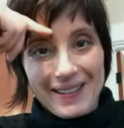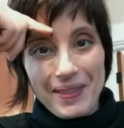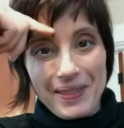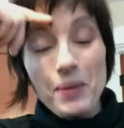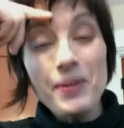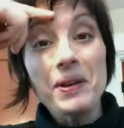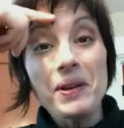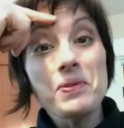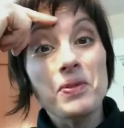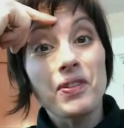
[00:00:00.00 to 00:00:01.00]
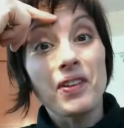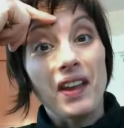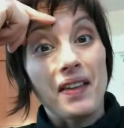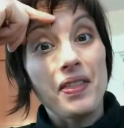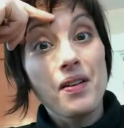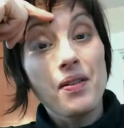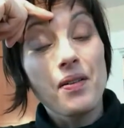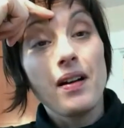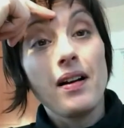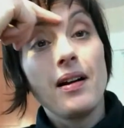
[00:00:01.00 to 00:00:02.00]
so that one's interesting.
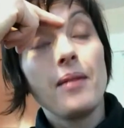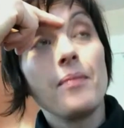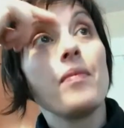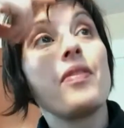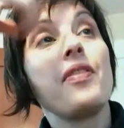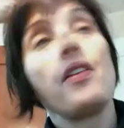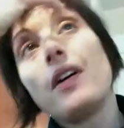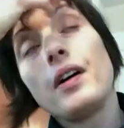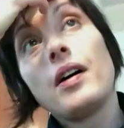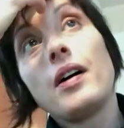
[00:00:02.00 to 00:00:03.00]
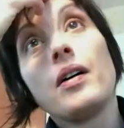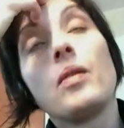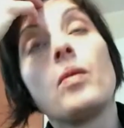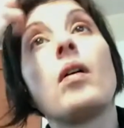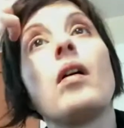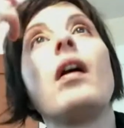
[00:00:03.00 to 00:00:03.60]
The